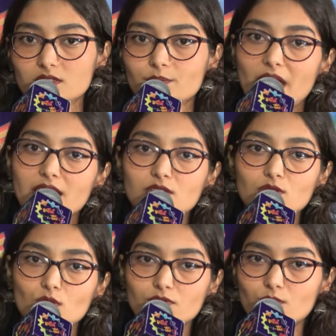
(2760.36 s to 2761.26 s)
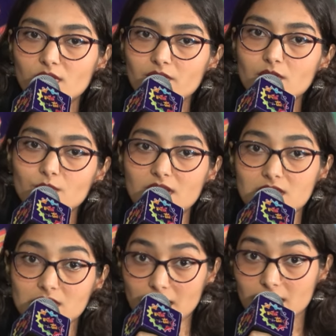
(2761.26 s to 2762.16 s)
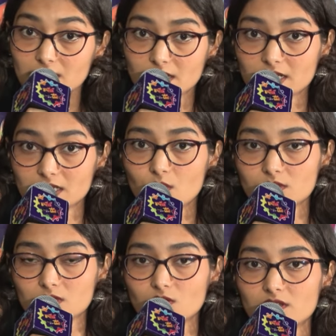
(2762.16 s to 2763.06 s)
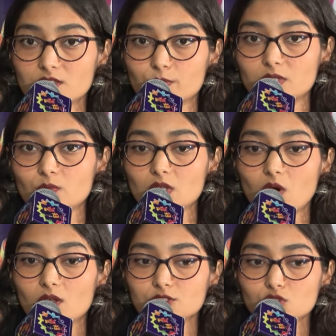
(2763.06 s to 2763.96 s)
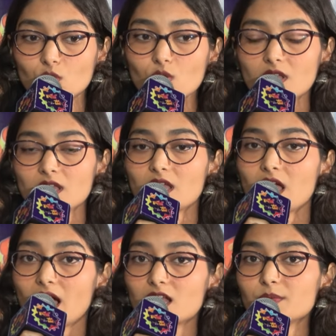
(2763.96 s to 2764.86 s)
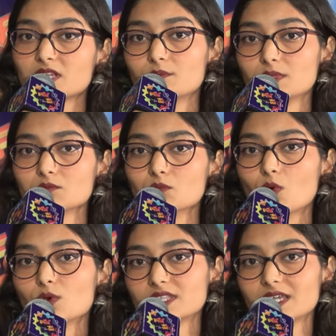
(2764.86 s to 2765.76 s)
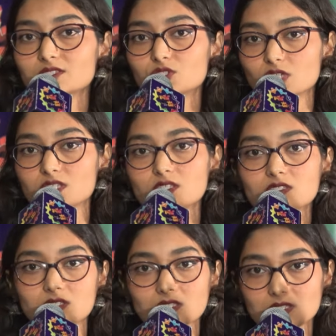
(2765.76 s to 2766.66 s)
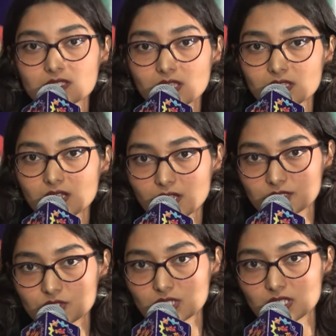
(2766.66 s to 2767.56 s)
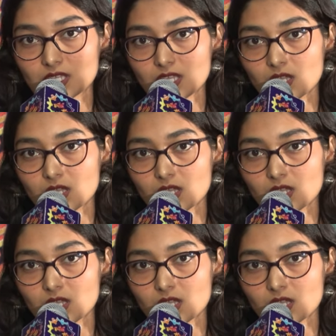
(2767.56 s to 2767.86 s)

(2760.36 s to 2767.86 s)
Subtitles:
or the background of whatever we are studying right now in the college, but we also are becoming more than just a citizen in our country.